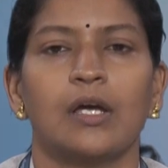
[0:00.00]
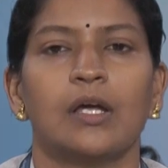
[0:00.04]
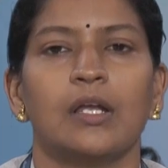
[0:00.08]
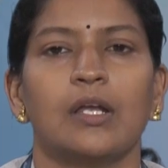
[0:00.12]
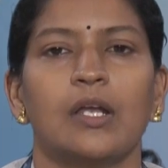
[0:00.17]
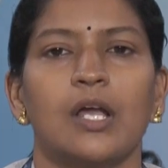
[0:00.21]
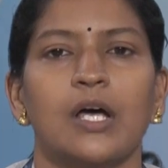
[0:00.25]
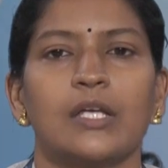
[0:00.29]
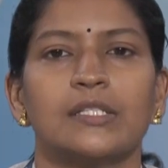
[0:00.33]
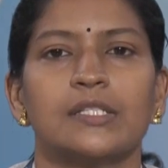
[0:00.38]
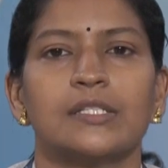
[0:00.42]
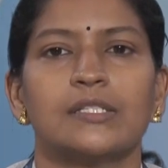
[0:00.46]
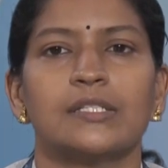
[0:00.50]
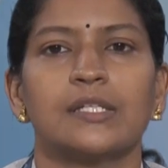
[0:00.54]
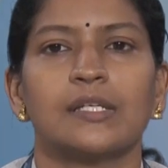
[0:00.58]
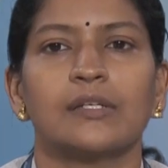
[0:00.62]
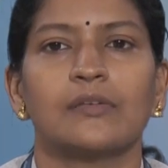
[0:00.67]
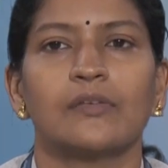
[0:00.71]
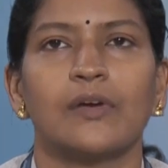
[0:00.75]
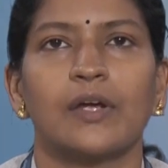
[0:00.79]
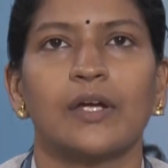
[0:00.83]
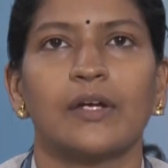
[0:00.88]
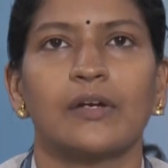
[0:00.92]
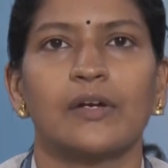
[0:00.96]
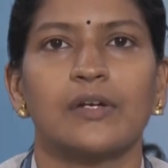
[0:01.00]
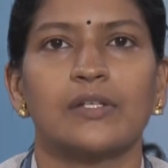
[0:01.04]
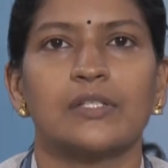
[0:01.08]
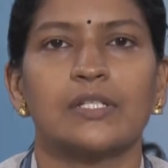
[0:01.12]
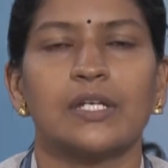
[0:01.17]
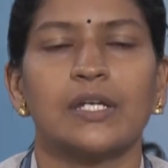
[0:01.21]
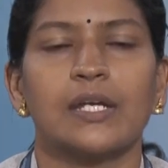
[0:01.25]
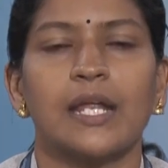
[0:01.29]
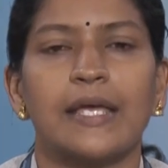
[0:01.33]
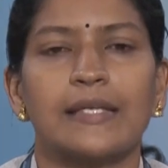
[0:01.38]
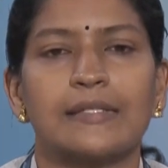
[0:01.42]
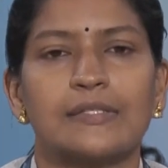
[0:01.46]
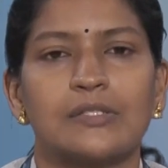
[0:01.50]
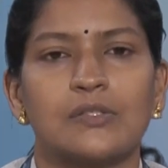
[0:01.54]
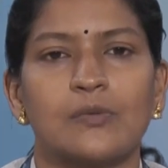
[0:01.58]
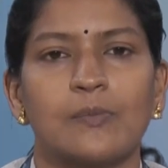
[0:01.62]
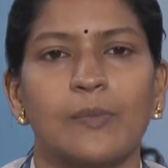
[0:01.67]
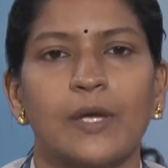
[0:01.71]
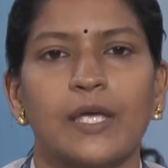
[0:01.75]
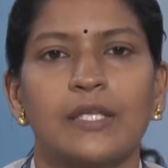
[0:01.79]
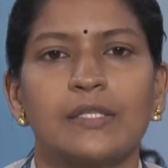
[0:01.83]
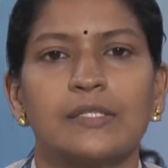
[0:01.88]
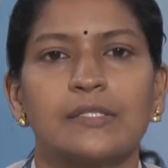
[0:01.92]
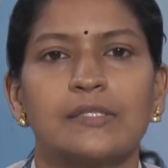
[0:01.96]
Logistic regression
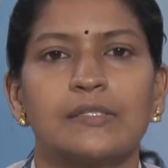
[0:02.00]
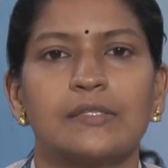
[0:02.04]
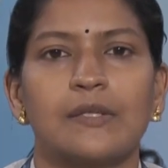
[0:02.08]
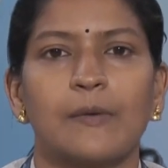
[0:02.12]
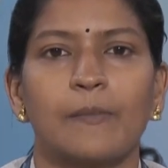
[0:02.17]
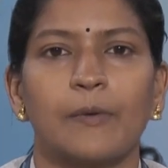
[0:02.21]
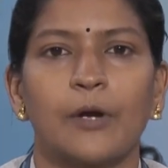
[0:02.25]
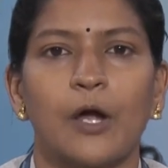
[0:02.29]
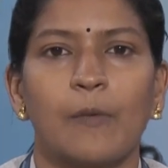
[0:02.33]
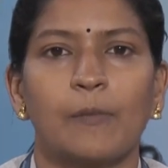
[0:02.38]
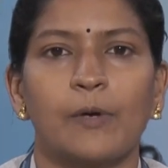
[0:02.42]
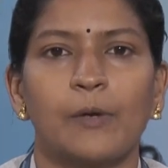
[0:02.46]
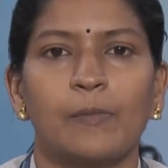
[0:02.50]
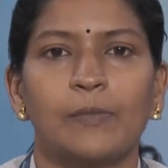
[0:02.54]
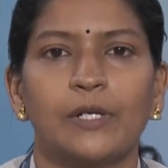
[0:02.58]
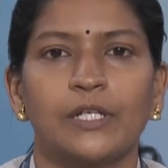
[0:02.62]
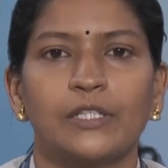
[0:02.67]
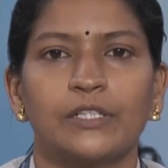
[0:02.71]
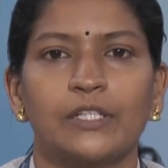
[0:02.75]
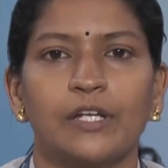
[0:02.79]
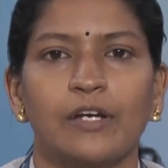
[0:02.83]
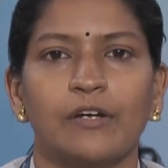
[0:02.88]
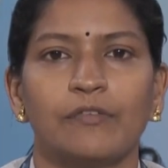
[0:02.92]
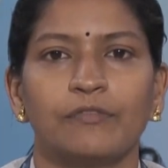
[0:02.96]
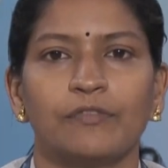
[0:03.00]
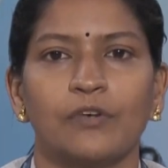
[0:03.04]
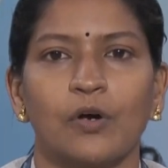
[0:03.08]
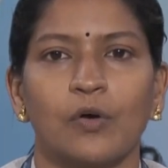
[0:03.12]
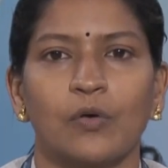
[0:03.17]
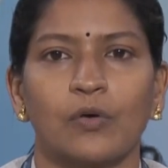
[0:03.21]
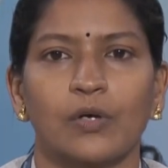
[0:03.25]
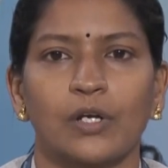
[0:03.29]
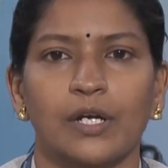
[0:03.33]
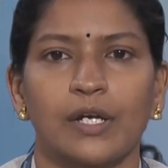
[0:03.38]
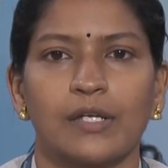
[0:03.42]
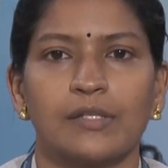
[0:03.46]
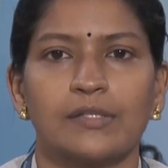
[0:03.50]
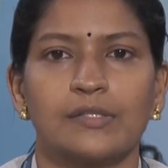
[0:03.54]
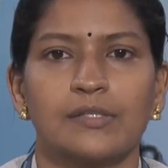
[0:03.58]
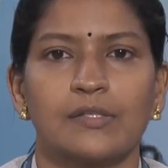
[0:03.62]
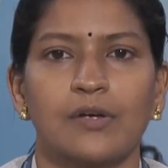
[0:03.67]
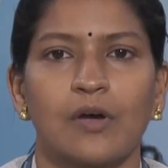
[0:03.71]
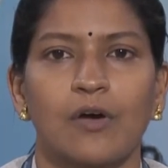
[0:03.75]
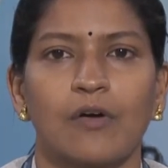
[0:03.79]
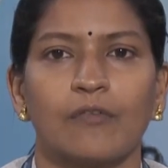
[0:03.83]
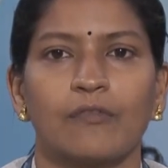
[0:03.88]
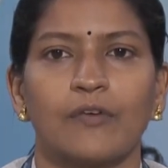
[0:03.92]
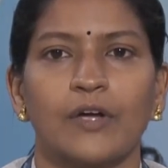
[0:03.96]
estimates the probability of occurrence
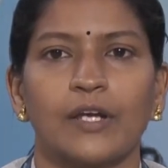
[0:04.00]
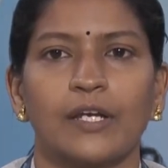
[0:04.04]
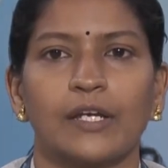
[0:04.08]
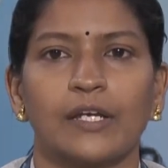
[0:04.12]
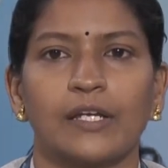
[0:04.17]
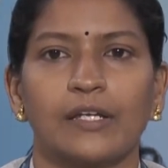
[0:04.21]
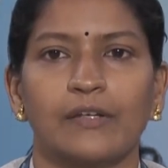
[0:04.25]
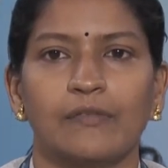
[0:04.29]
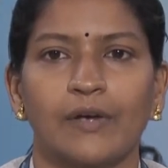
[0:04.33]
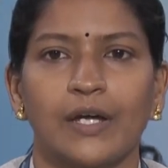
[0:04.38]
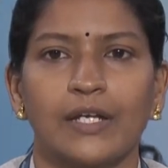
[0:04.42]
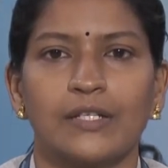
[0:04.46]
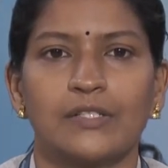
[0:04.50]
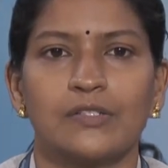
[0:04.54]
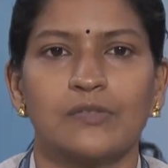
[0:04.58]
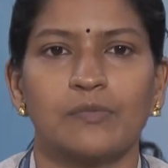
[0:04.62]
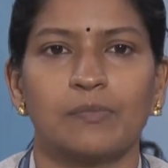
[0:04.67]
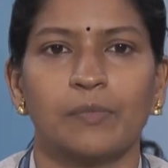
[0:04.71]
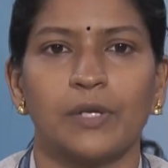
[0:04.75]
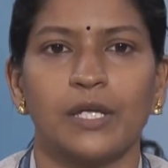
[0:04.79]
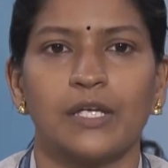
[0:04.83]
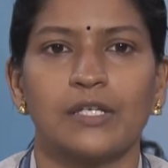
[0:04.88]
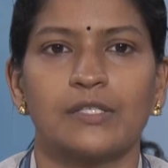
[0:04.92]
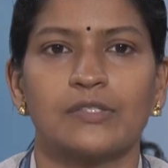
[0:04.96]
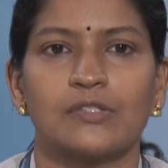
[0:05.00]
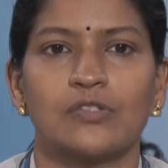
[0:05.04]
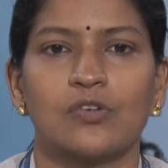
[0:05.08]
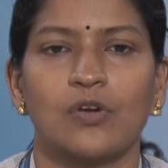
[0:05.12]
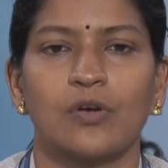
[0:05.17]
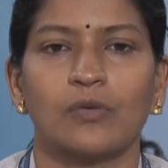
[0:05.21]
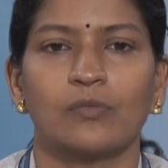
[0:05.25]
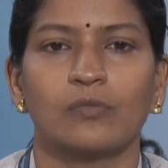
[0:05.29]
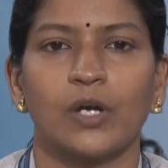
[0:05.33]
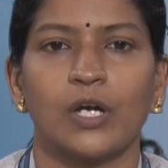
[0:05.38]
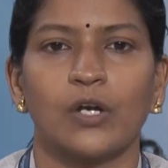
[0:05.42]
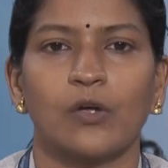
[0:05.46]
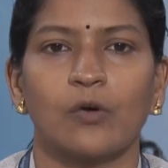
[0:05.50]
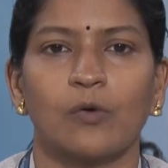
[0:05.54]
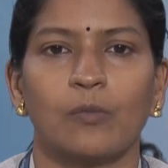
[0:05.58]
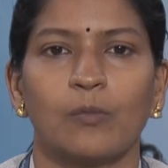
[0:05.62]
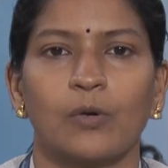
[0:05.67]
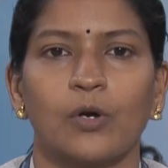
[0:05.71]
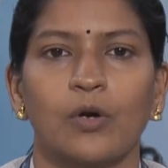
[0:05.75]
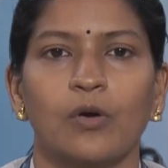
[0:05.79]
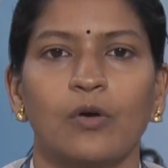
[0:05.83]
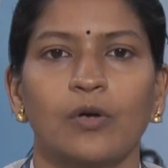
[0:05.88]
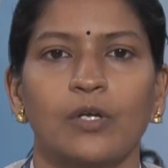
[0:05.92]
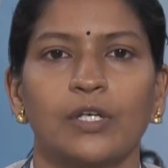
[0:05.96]
of an event based on one or
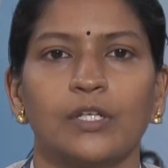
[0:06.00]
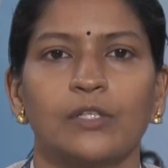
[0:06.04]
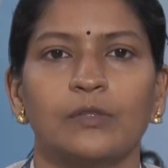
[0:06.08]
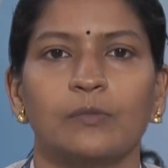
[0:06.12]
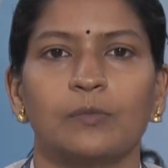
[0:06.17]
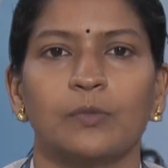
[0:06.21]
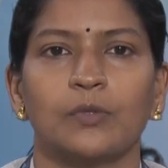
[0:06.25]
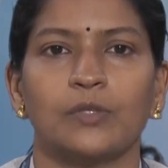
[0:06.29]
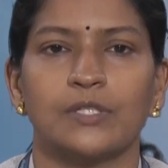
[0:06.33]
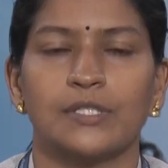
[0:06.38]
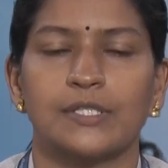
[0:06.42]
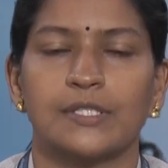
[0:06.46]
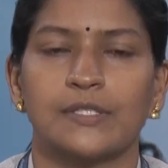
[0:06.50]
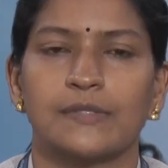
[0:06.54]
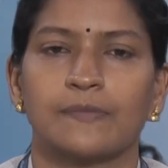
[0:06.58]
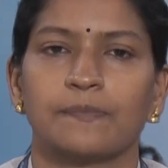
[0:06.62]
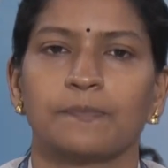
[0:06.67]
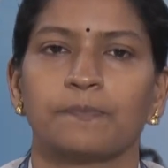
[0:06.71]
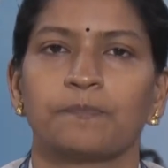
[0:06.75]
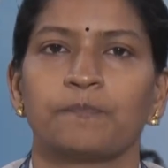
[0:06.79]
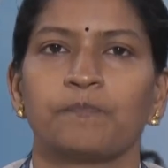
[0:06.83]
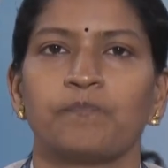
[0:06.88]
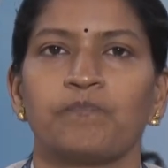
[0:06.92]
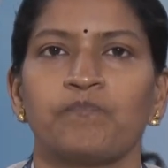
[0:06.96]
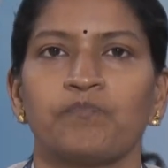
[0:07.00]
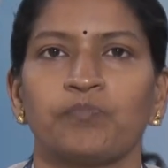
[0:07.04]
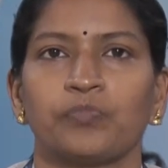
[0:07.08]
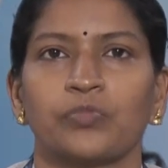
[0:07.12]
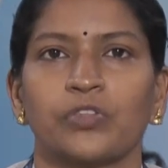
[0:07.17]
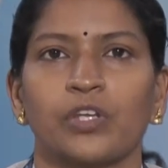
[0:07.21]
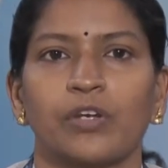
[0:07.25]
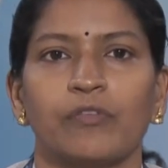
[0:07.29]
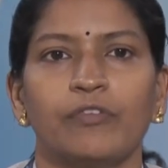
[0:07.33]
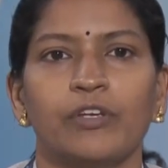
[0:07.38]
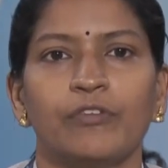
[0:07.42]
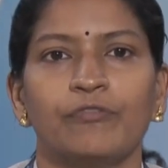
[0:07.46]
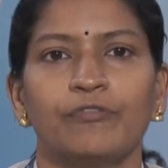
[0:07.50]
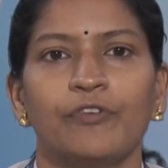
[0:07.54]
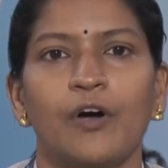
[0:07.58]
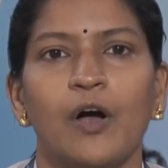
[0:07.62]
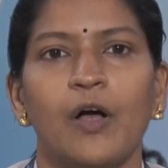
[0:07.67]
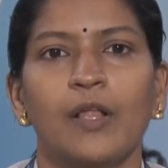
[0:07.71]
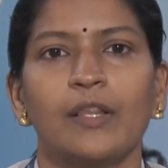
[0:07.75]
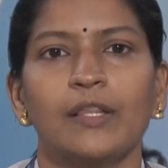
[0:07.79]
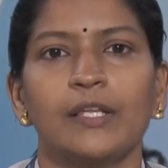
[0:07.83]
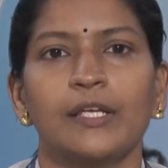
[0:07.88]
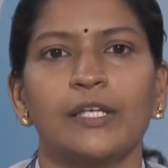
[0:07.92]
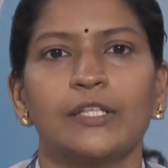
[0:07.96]
more inputs. We
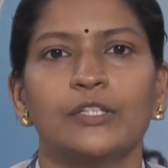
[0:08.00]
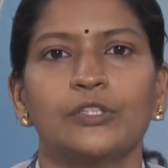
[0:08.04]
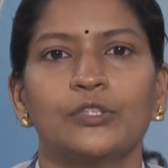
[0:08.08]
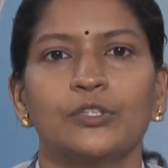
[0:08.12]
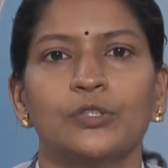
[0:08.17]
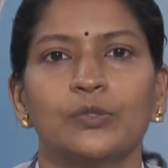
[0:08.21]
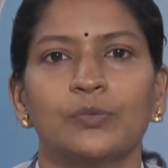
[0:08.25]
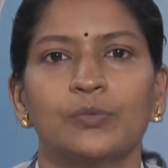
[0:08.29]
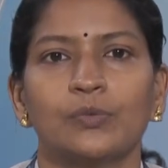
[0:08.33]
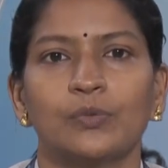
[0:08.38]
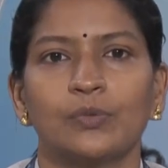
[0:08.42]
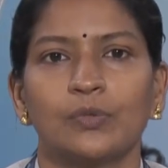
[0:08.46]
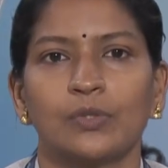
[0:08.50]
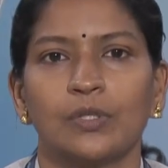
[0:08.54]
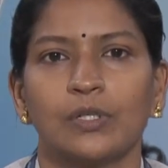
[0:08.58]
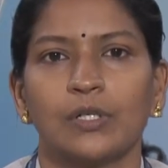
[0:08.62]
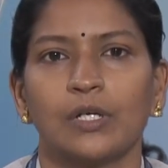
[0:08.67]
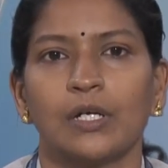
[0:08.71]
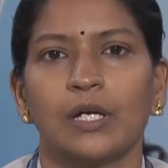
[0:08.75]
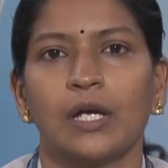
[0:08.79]
fall into